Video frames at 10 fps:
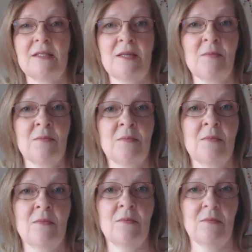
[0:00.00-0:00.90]

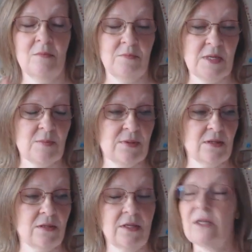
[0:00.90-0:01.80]
some
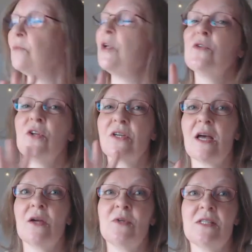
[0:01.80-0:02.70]
people,
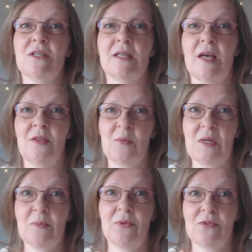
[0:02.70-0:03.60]
I always look at other
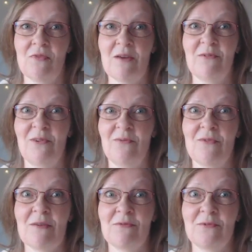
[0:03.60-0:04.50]
people's
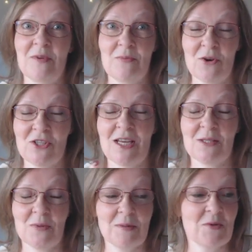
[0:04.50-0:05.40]
Ravelry
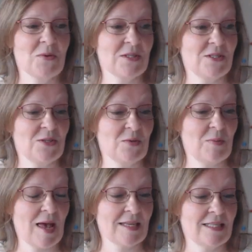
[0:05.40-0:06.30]
projects when I'm going to do a
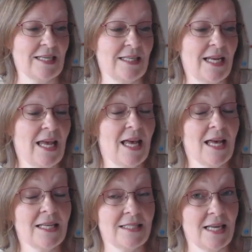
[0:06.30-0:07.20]
pattern,
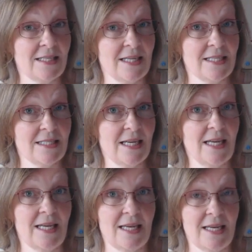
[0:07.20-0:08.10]
had done it
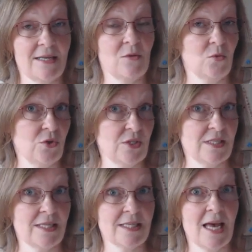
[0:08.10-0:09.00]
in
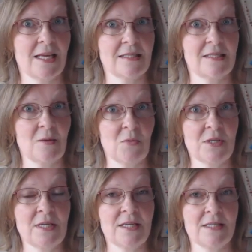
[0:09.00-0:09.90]
worsted. And
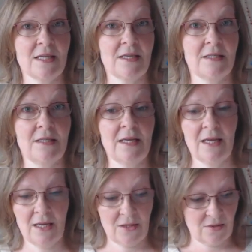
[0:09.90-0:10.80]
someone had done
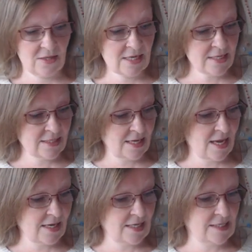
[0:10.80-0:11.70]
these
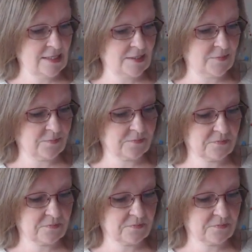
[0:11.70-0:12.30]
colours,